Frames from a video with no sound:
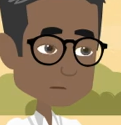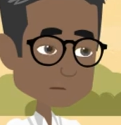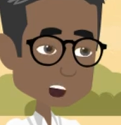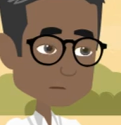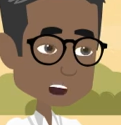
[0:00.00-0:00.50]

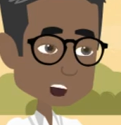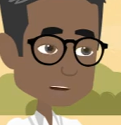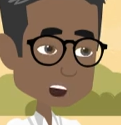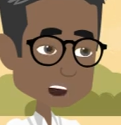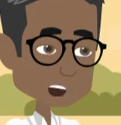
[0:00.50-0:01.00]
It depends
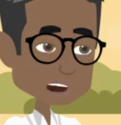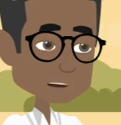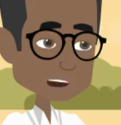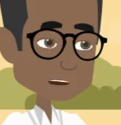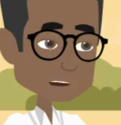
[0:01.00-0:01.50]
on in
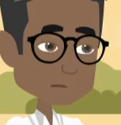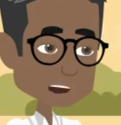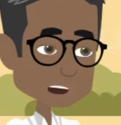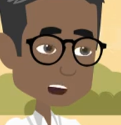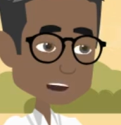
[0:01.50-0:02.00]
situ
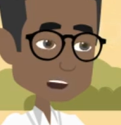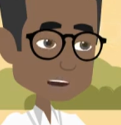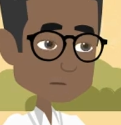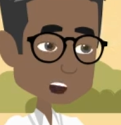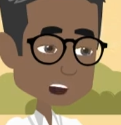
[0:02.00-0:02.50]
pressure and it is
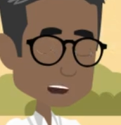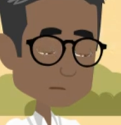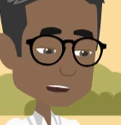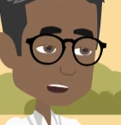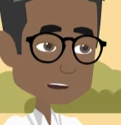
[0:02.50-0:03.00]
installed
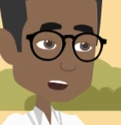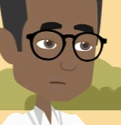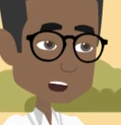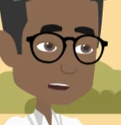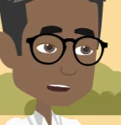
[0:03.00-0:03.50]
after the
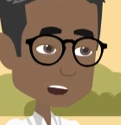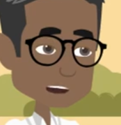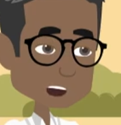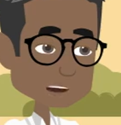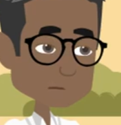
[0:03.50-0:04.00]
downtime as a
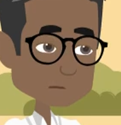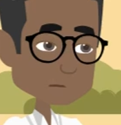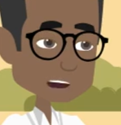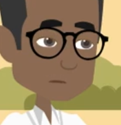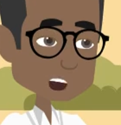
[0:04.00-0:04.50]
rule,
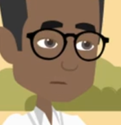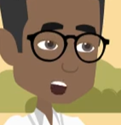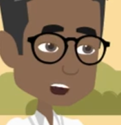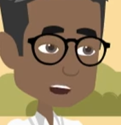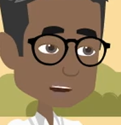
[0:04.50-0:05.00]
at least
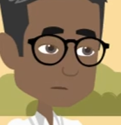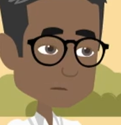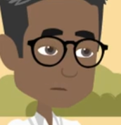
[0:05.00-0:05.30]
an hour.